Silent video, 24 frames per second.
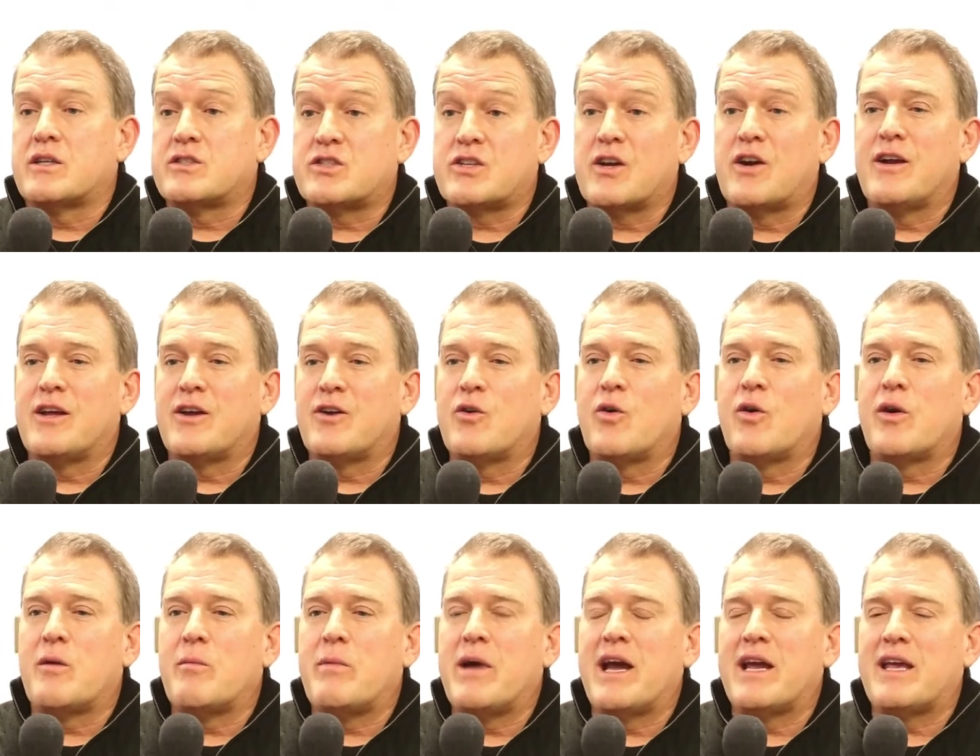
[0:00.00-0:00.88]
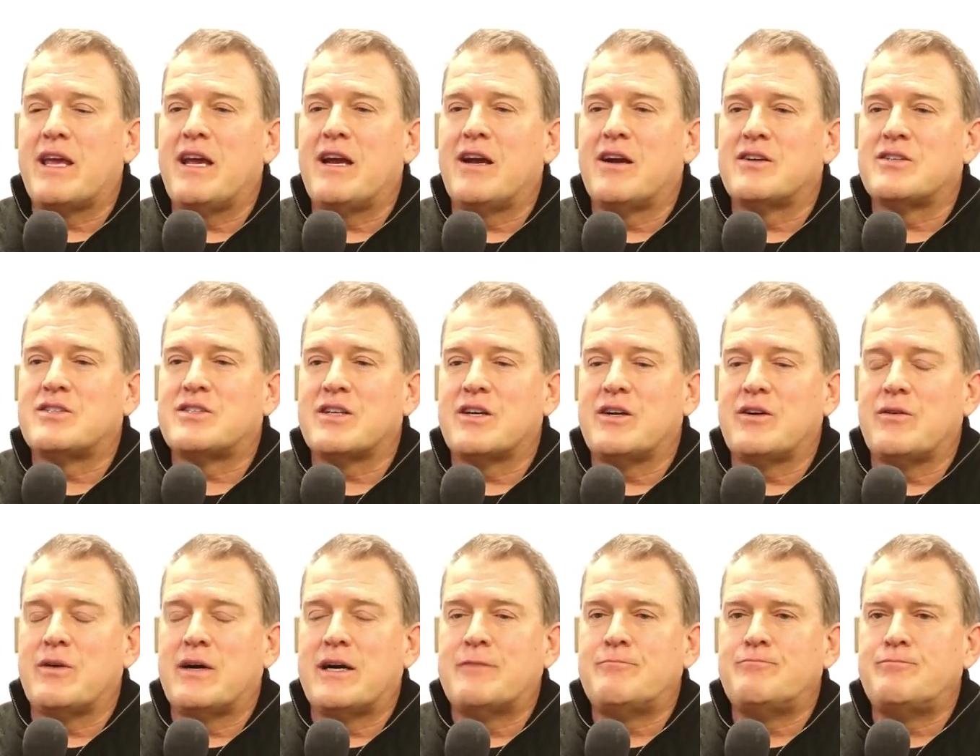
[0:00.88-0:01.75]
starting quarterback here.
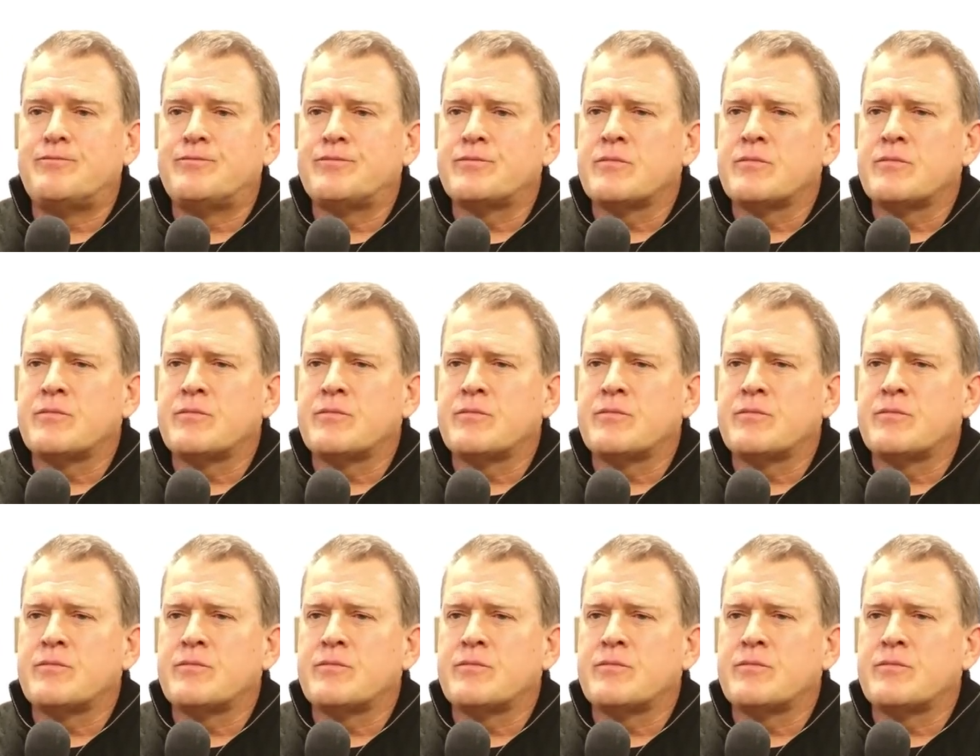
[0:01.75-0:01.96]
So